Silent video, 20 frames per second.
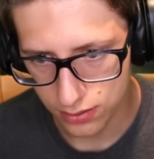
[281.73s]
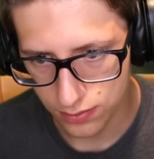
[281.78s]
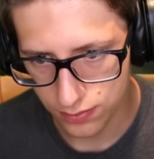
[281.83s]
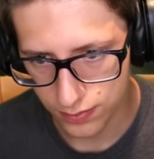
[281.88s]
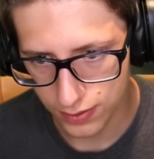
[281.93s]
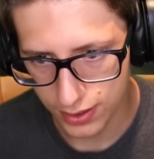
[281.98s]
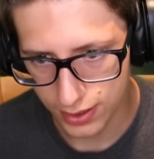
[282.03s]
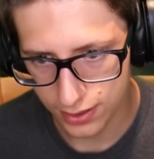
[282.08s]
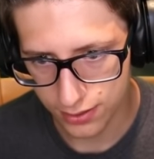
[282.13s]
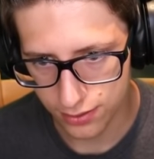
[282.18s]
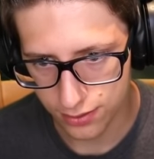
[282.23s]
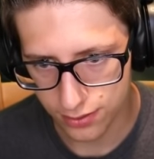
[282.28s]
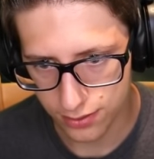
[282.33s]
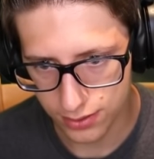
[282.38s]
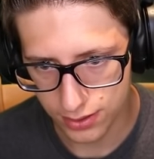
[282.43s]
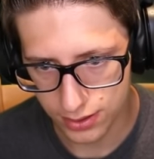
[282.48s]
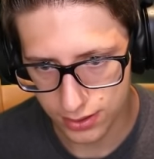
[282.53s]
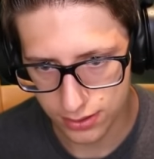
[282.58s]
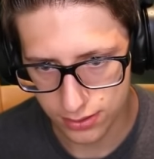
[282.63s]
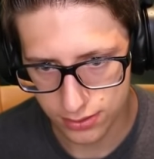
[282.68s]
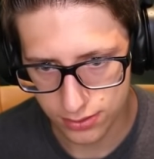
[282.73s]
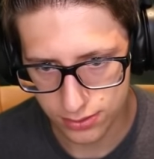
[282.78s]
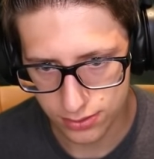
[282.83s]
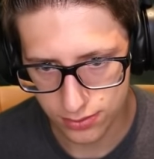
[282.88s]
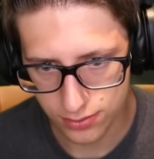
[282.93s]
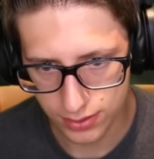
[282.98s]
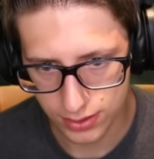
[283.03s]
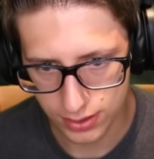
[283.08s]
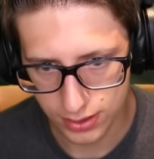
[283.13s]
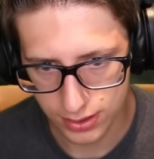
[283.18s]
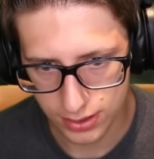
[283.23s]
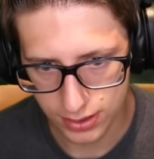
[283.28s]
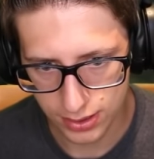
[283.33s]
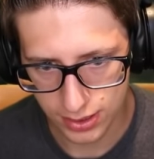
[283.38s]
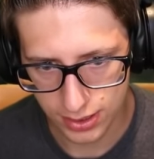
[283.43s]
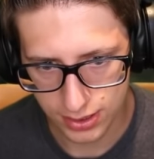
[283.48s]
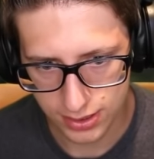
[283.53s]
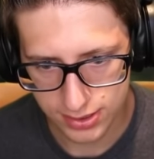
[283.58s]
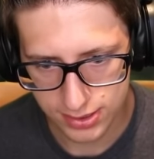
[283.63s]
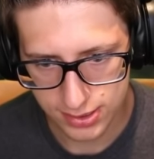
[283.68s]
rather than doing
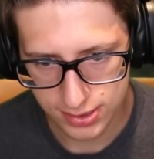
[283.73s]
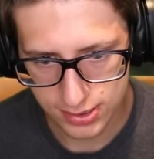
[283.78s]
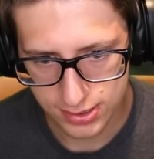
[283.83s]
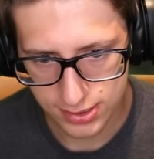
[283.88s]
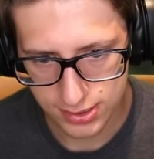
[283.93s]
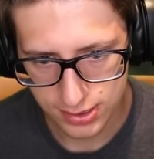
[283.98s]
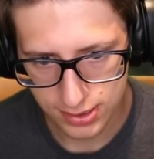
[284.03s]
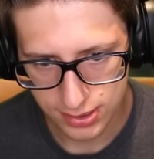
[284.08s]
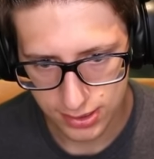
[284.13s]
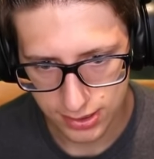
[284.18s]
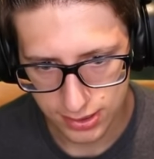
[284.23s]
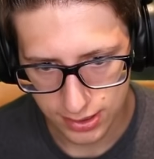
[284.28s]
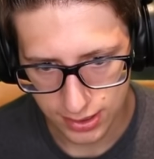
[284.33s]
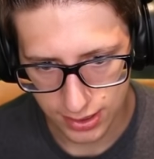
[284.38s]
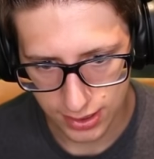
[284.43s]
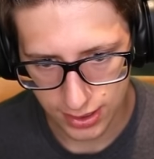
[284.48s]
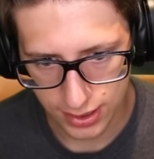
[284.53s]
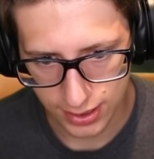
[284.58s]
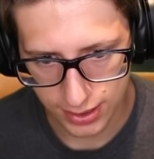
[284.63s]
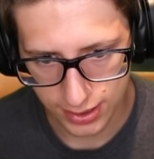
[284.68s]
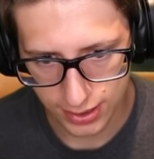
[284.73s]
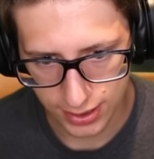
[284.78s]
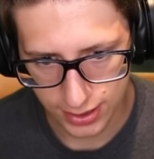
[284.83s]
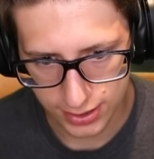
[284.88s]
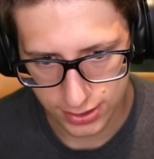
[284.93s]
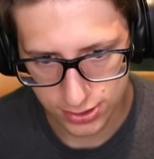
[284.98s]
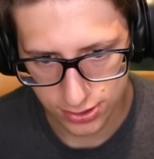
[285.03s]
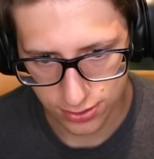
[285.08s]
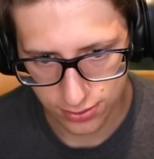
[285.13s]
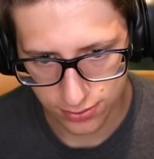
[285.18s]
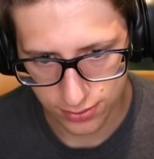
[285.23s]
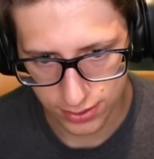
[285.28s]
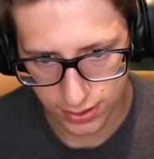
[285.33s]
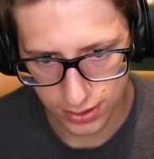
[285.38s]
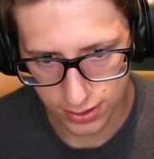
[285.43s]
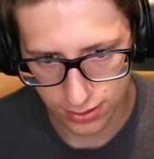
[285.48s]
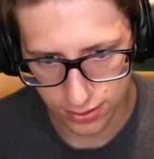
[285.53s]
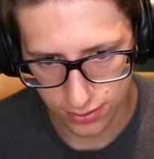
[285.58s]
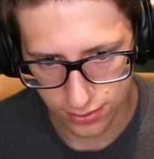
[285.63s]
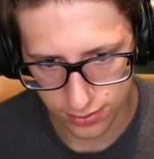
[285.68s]
this? I, I don't
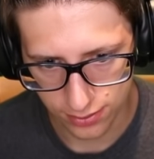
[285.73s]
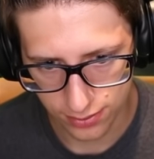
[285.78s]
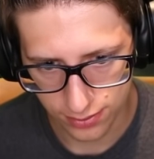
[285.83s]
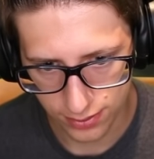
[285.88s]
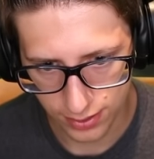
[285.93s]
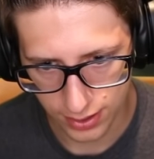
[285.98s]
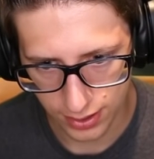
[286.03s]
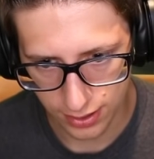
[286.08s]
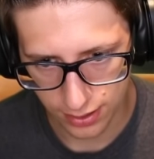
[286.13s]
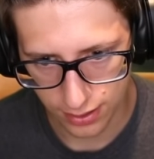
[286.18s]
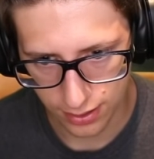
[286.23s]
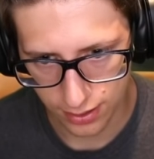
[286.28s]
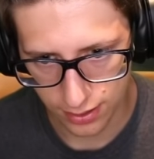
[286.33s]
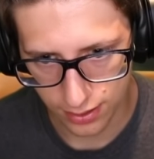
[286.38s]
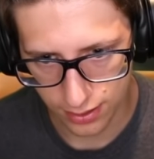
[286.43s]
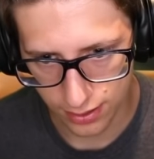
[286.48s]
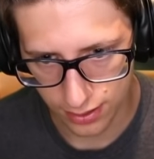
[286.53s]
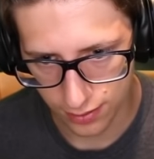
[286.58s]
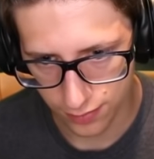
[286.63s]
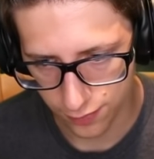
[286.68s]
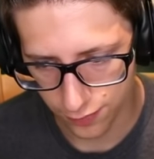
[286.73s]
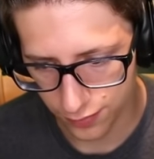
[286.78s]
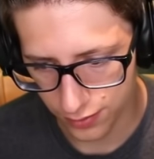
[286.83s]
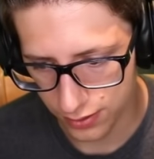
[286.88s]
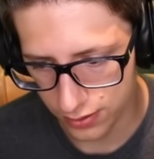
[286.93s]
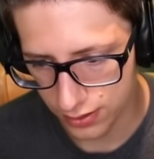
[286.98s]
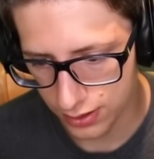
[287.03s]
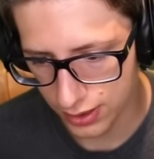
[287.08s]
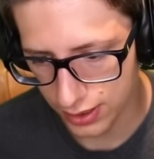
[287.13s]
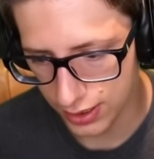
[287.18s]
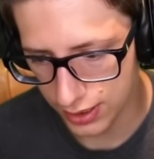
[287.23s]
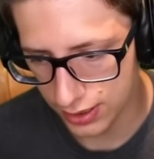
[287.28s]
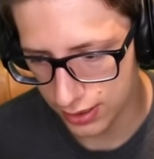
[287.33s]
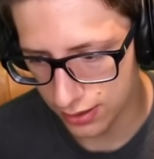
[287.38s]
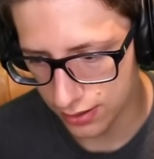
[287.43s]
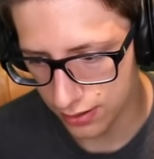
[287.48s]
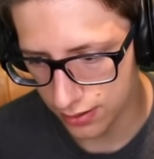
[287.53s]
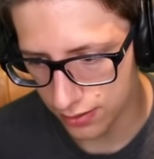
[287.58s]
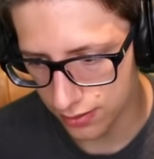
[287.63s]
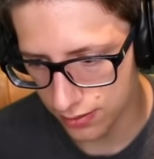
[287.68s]
know. I feel like
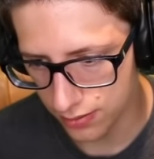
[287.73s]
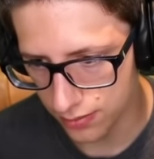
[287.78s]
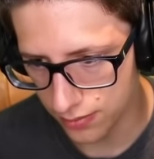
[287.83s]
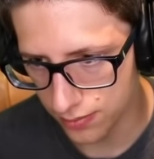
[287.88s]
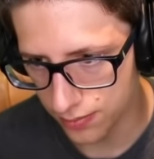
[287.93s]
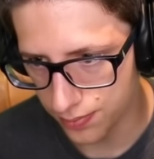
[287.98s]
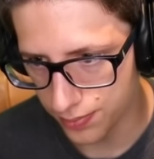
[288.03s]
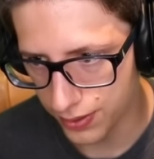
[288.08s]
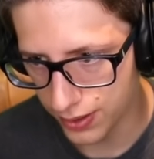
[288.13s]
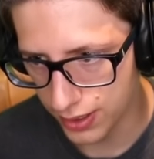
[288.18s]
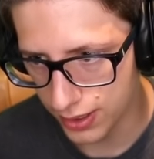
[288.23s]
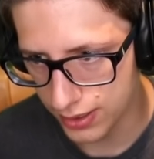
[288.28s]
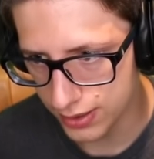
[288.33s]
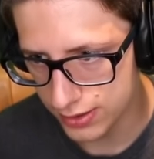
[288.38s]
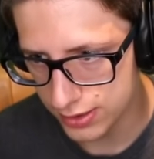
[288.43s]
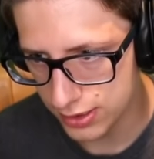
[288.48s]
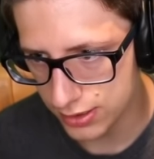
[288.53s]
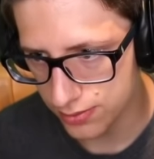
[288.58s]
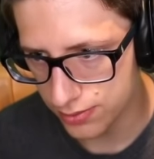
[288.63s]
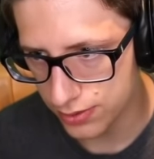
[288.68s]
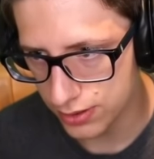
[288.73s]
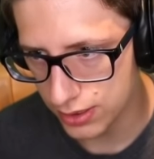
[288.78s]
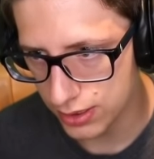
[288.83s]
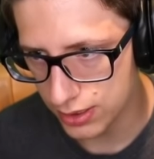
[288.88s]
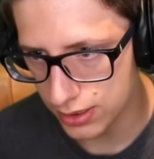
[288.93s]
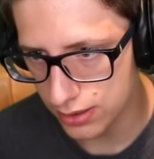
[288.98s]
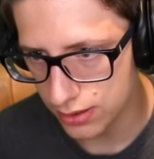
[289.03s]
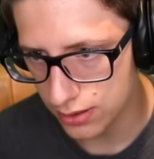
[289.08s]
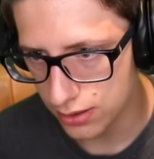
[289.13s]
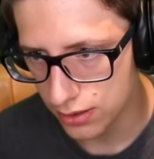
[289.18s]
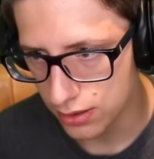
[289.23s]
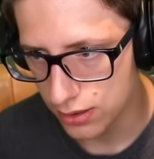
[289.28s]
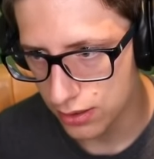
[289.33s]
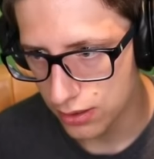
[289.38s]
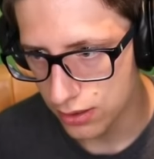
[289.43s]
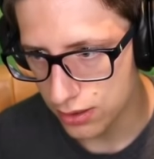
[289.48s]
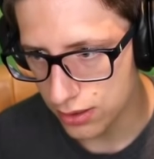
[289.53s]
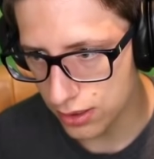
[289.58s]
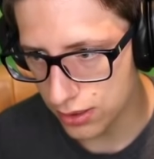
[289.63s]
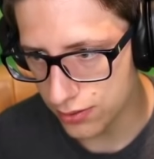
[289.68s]
possibly...
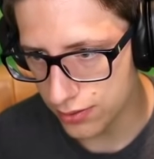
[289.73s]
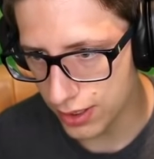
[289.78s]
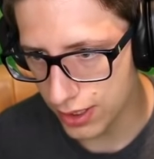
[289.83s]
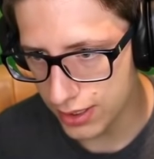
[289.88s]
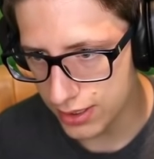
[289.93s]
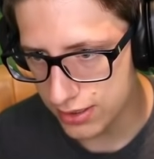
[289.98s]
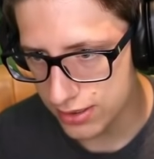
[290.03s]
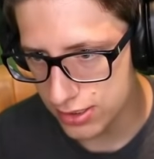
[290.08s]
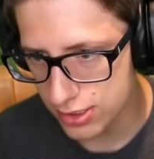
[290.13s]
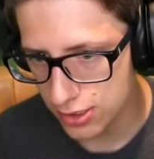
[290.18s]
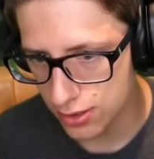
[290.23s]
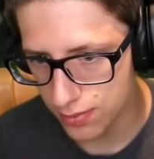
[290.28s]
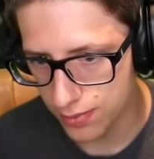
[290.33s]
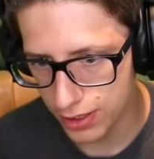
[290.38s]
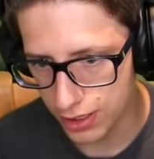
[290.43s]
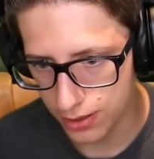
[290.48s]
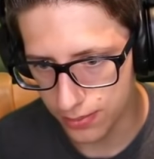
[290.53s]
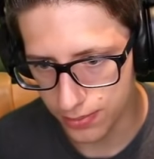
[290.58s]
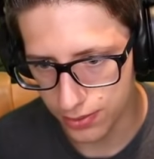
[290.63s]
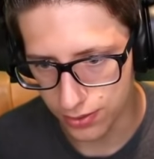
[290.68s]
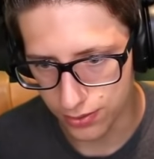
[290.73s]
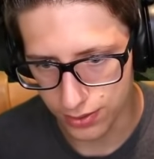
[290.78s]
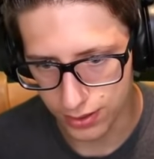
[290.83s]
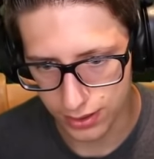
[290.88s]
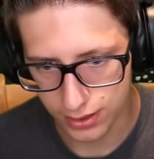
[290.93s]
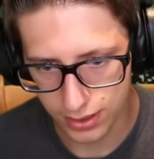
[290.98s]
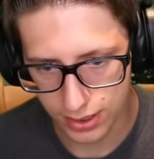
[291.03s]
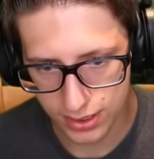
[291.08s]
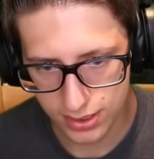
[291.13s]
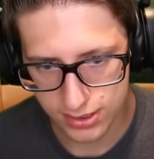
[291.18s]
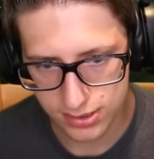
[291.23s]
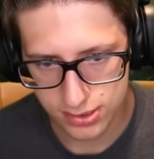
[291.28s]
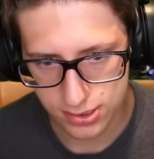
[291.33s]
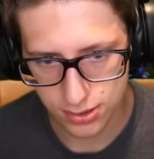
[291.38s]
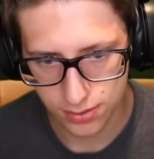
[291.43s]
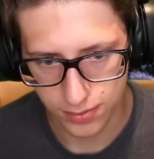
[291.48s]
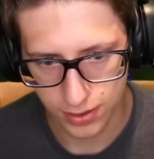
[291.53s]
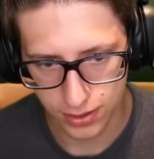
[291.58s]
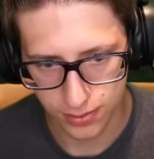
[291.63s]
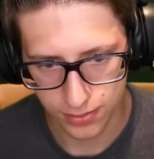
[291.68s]
No, that is their main building. That is
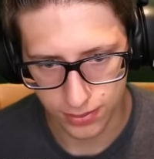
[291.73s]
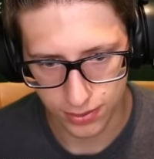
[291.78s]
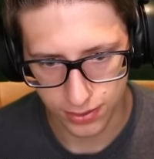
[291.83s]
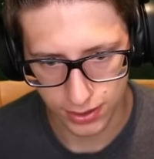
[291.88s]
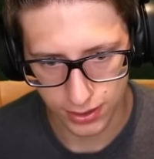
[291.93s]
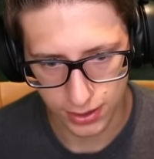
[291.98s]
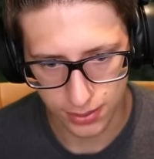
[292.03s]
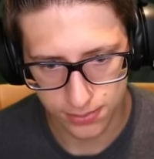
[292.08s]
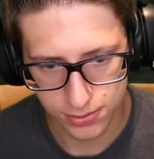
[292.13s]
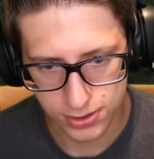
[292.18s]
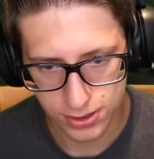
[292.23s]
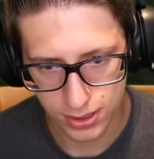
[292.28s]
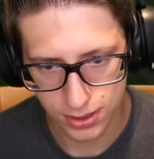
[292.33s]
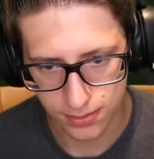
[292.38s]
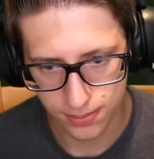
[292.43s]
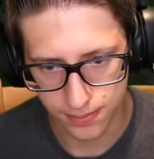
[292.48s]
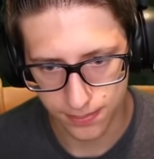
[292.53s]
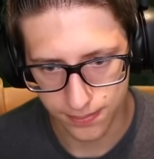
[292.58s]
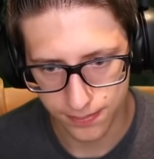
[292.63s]
their main building. I'm dumb.